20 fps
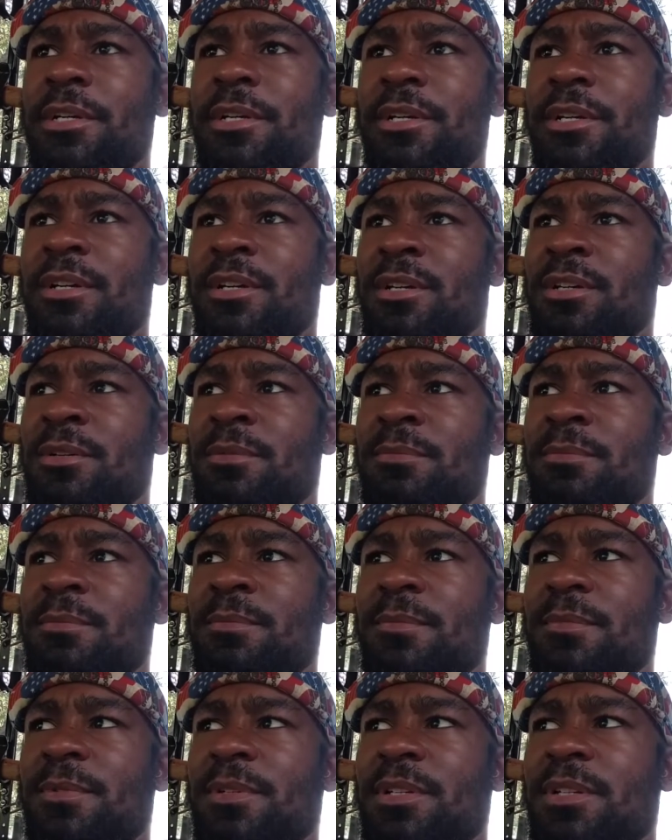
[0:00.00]
And
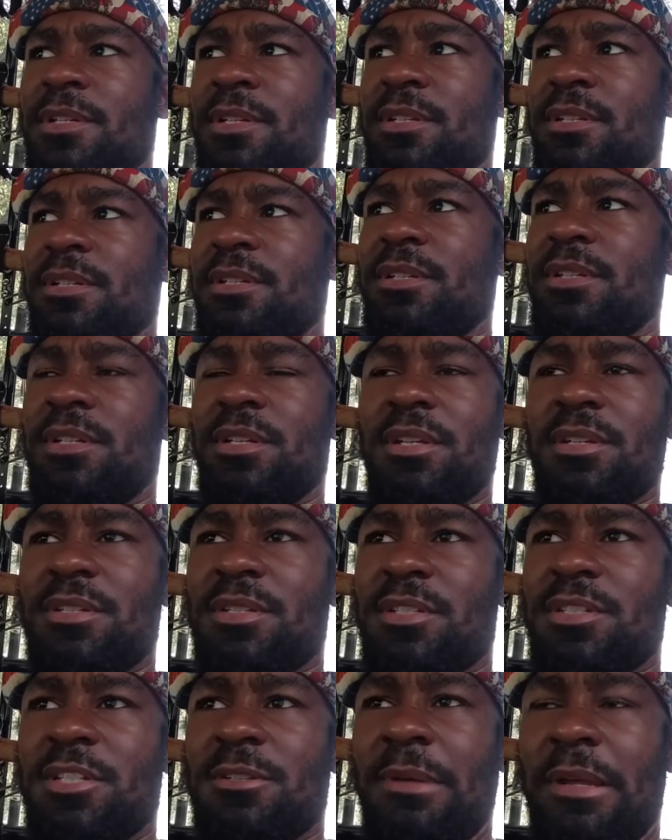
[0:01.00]
it
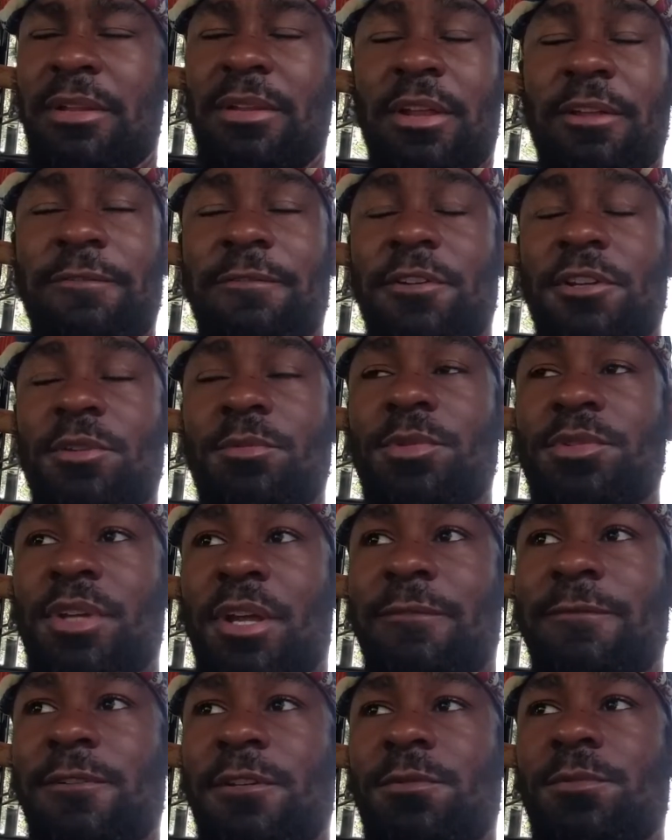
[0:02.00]
just seemed, I figured
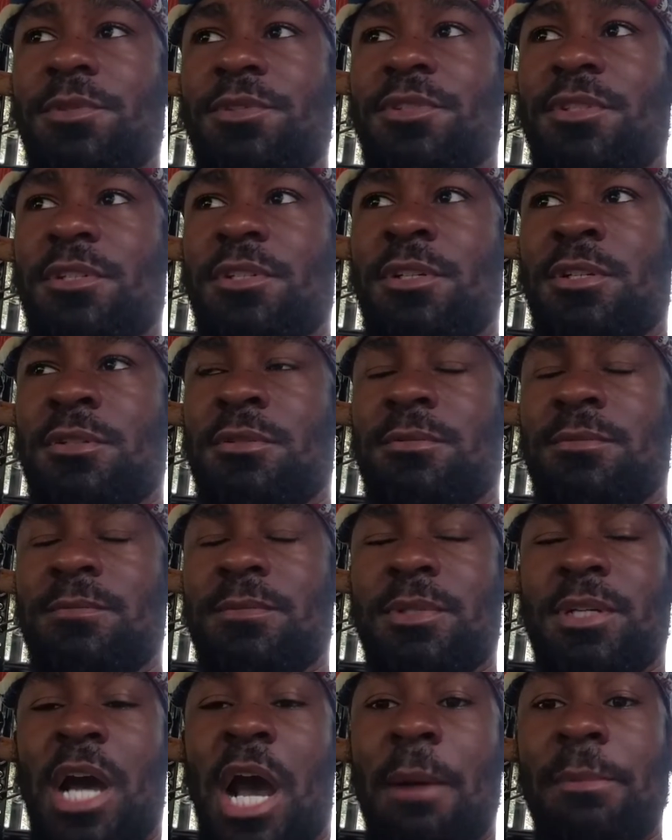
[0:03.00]
it was, you know,
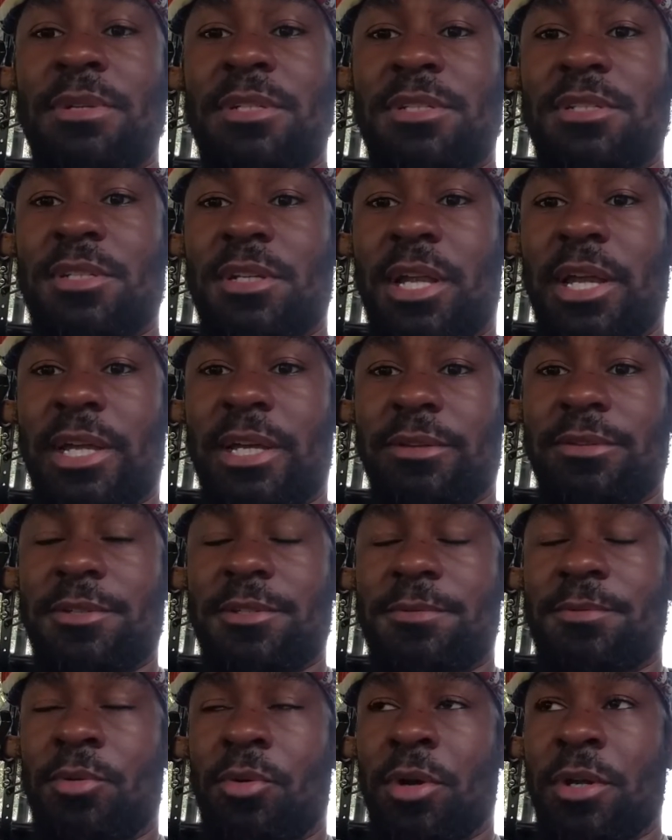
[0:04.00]
common slang at
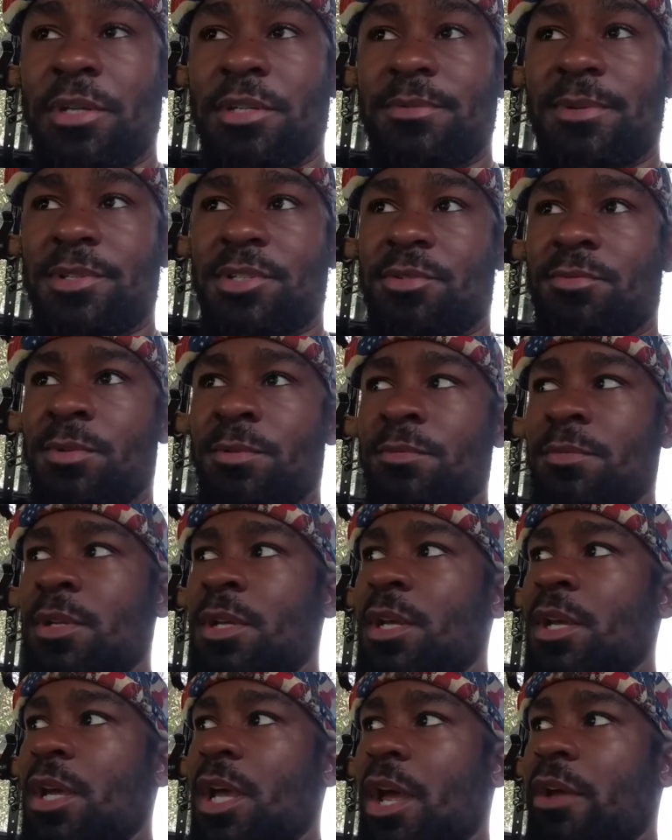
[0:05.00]
this point, especially when
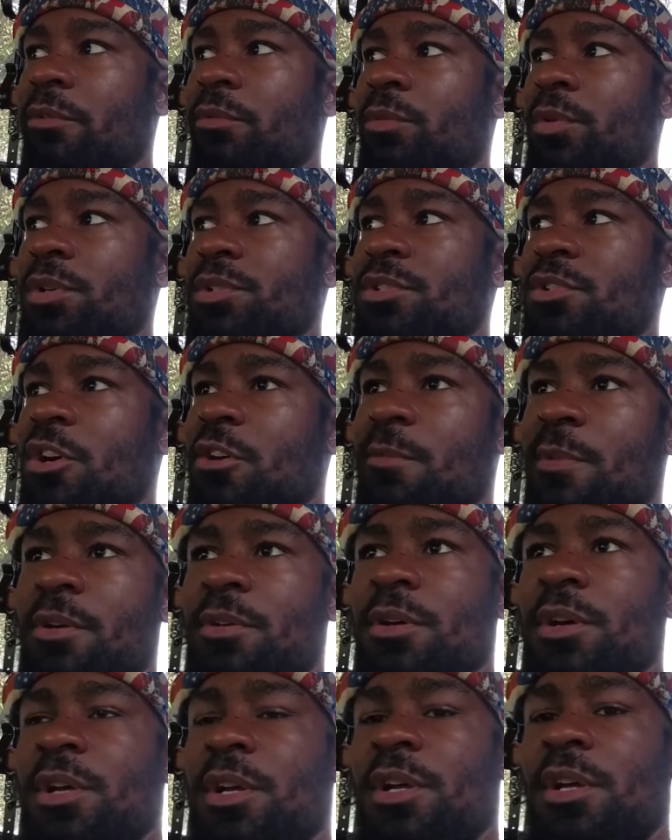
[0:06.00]
everyone is talking
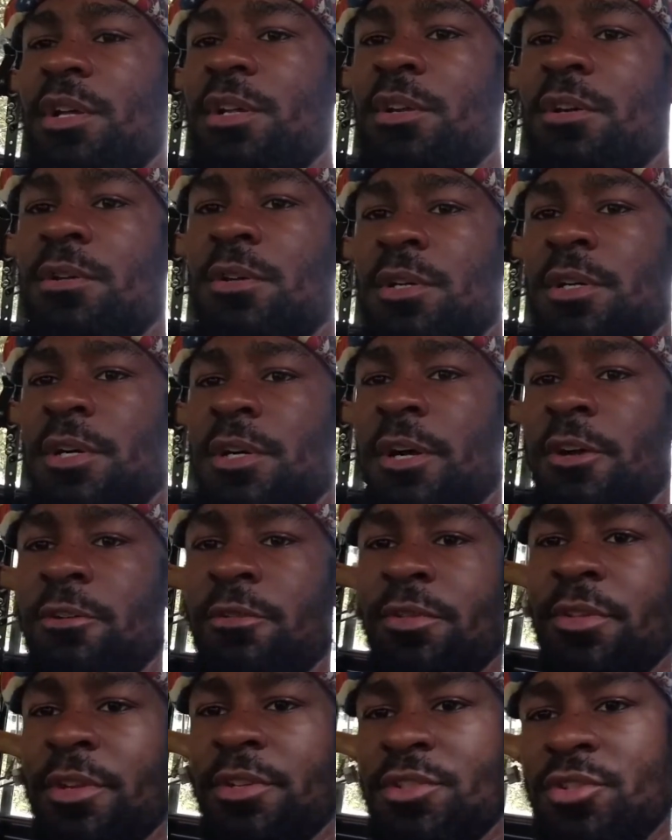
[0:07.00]
about, you know,
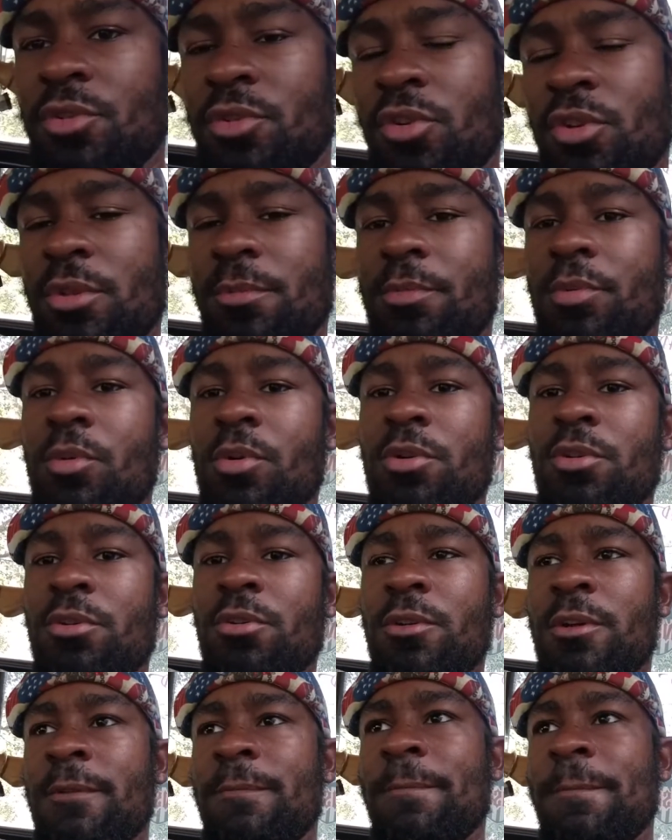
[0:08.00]
everything's going on the
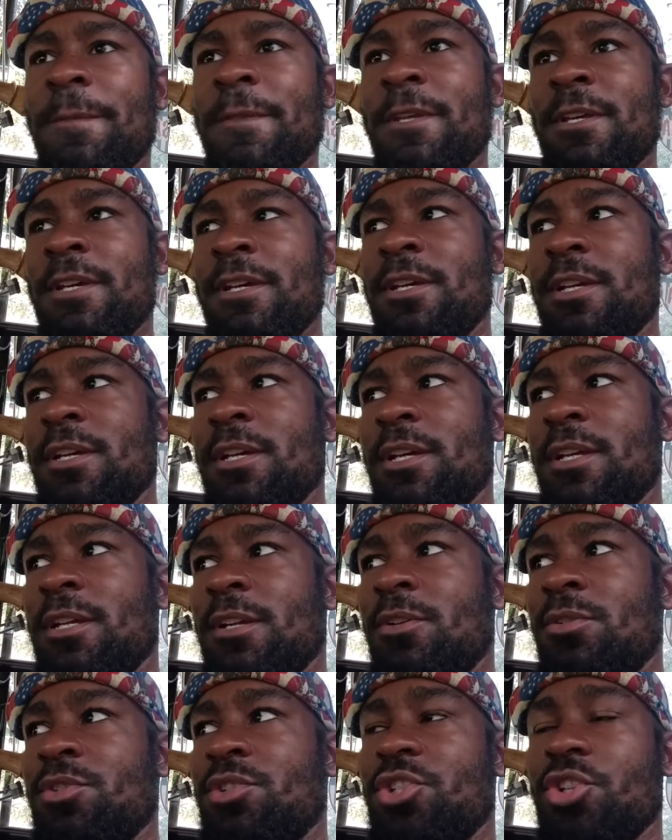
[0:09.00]
border and, you
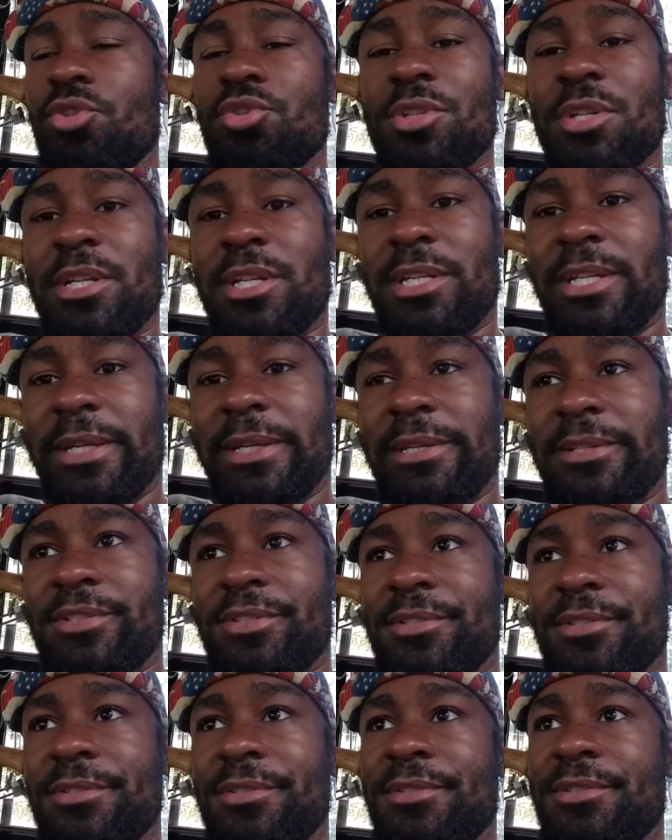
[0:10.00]
know, children in
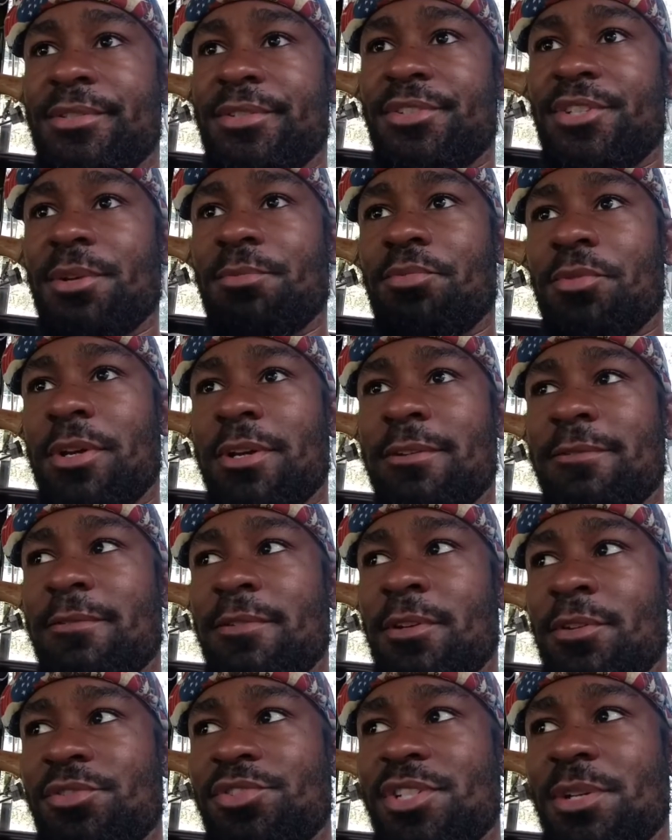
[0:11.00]
cages and separating,
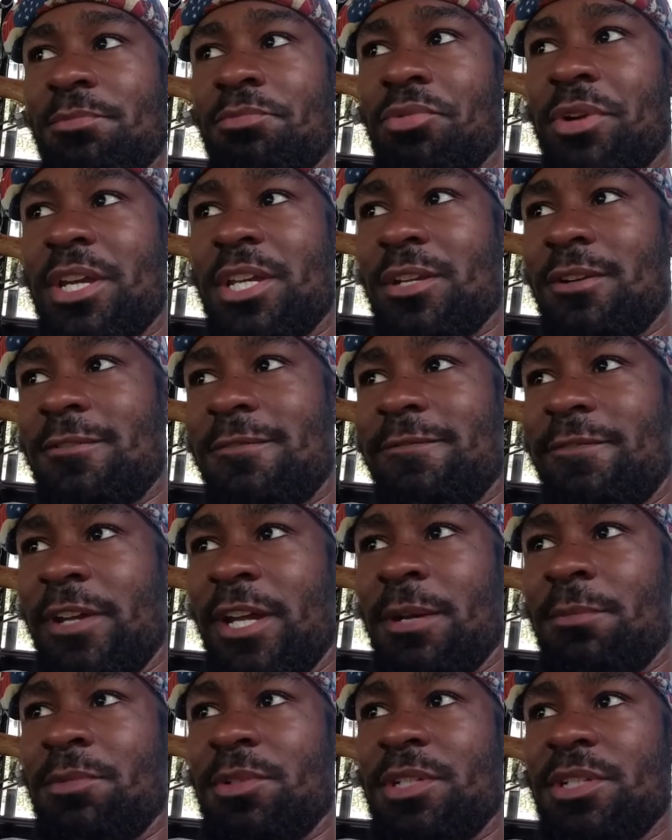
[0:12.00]
you know, breaking up
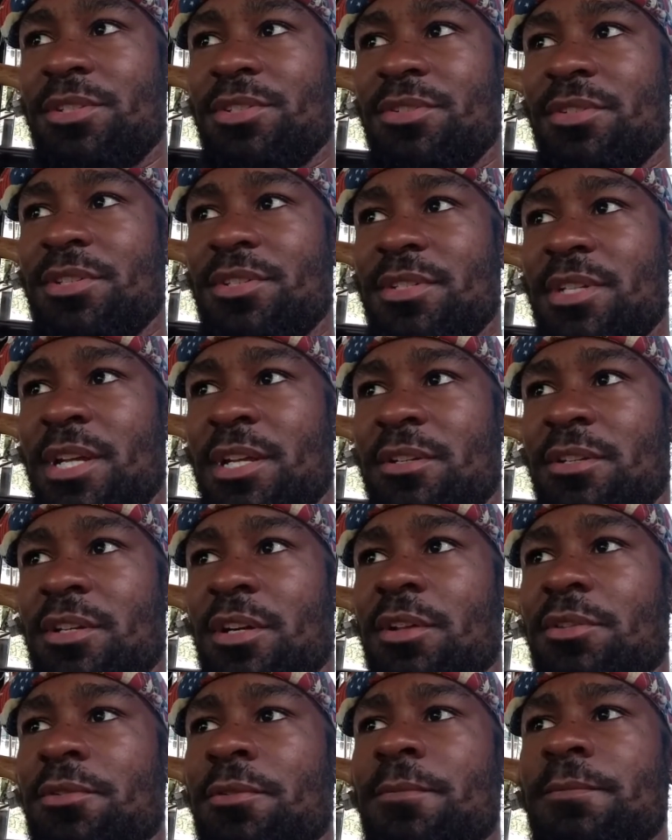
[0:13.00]
families and this, that, and the
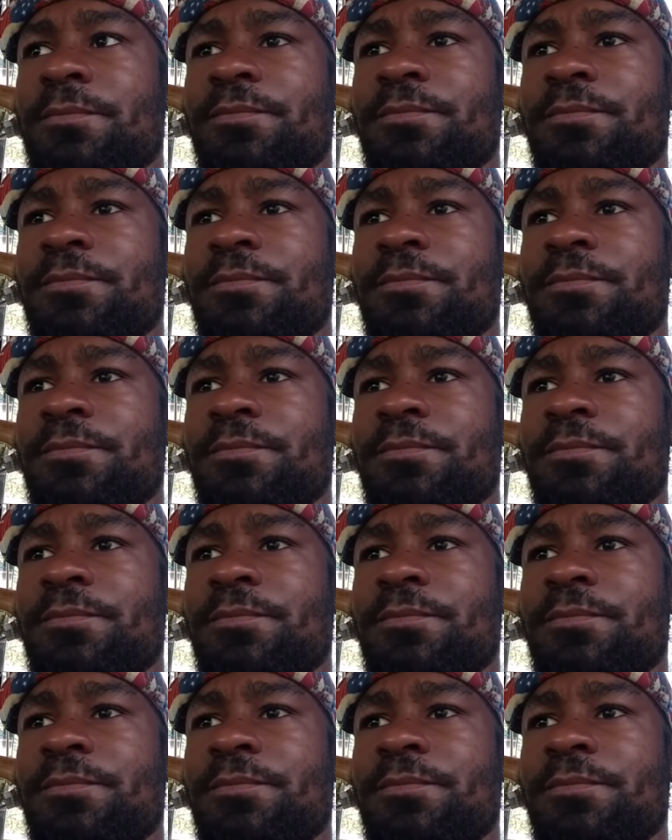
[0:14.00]
other.